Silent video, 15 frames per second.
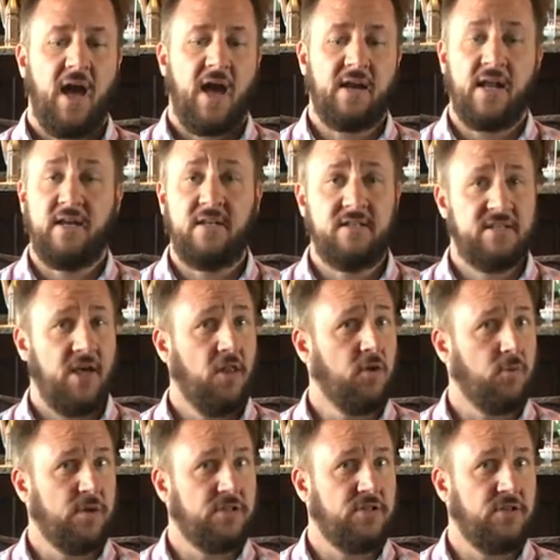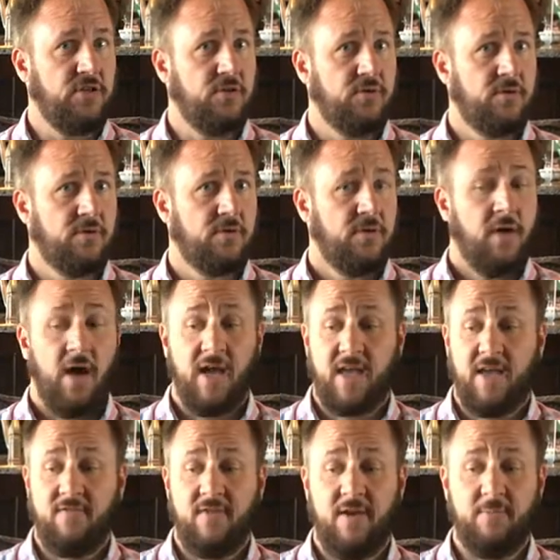And I didn't tell her what to do. I
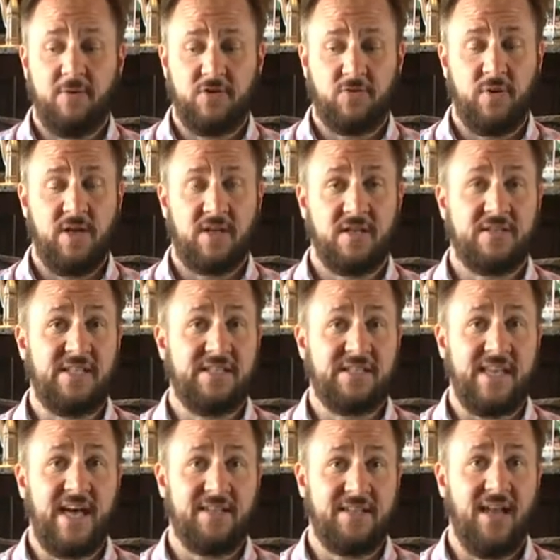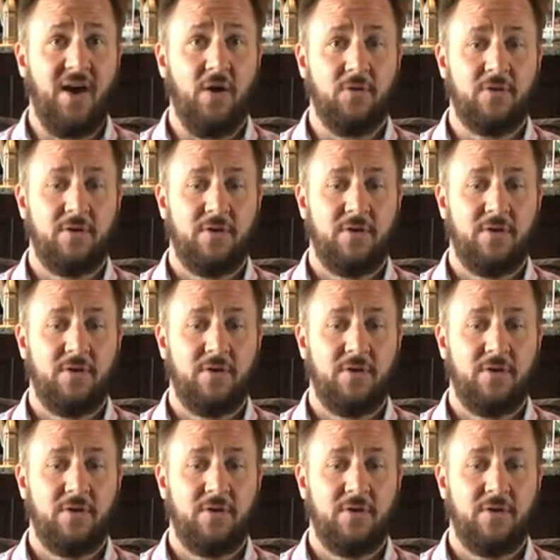gave him a treat because he sat down.